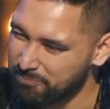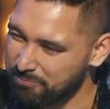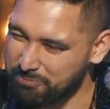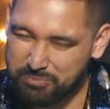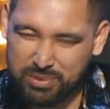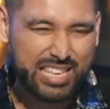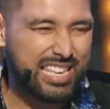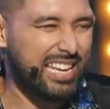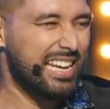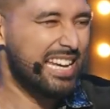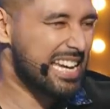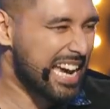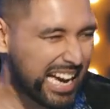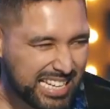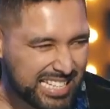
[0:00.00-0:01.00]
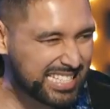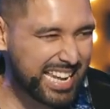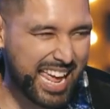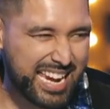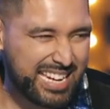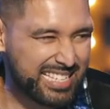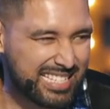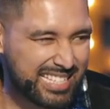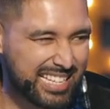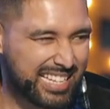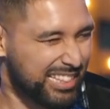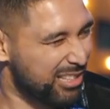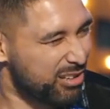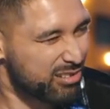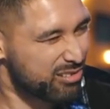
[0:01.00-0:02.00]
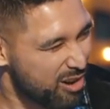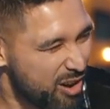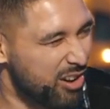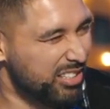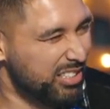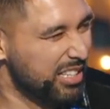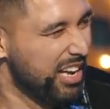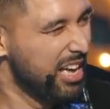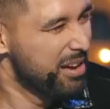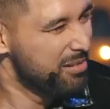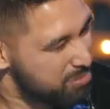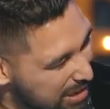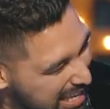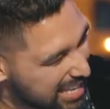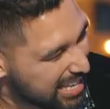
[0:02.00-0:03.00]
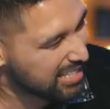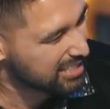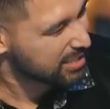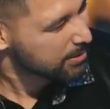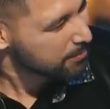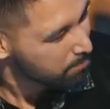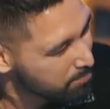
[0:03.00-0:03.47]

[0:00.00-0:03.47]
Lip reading: Being content in the wrong place,